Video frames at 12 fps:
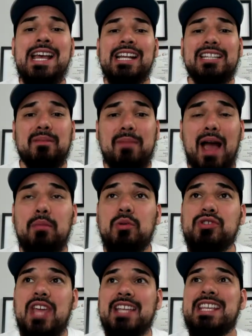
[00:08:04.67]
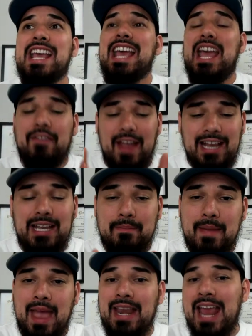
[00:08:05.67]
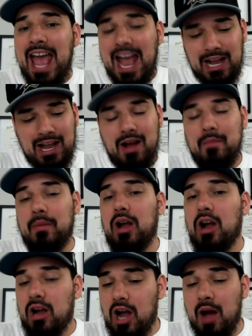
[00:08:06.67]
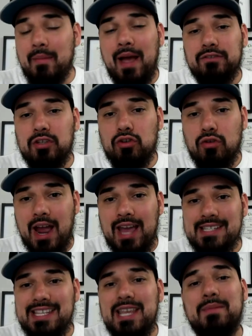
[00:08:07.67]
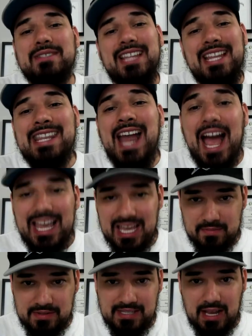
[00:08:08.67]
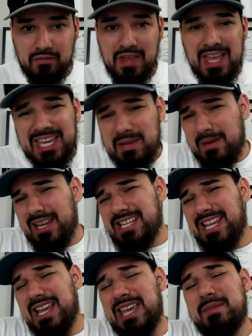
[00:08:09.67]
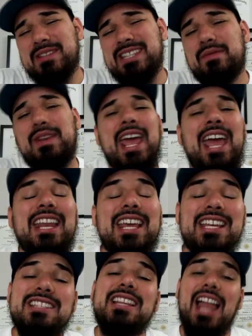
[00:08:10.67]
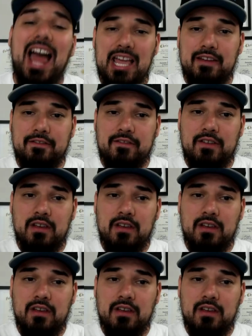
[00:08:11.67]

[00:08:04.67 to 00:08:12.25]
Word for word: The Bible says, if any man come after Christ, he must deny himself. He must even hate his life.